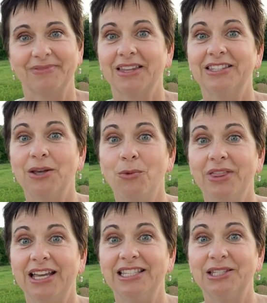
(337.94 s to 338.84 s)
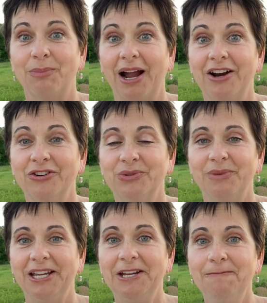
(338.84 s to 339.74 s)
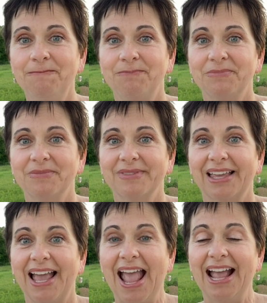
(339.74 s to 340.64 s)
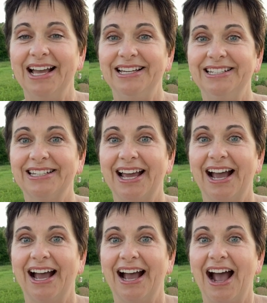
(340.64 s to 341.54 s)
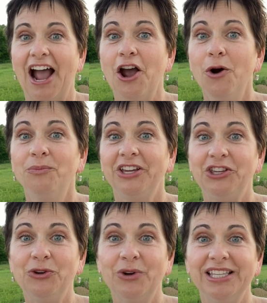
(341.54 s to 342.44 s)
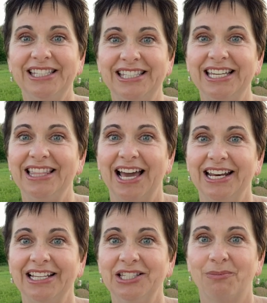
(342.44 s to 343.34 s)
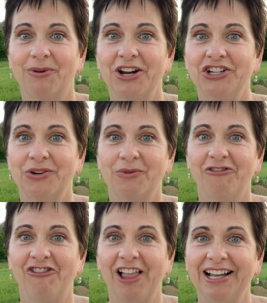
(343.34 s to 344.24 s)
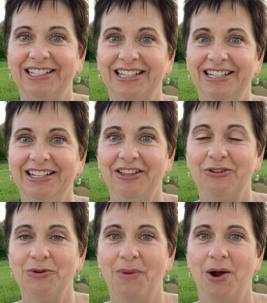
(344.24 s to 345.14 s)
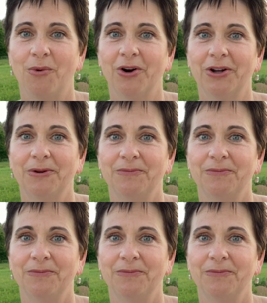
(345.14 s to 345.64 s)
someone that inspires me, and I hope that you can see that inspiration reflected through my work.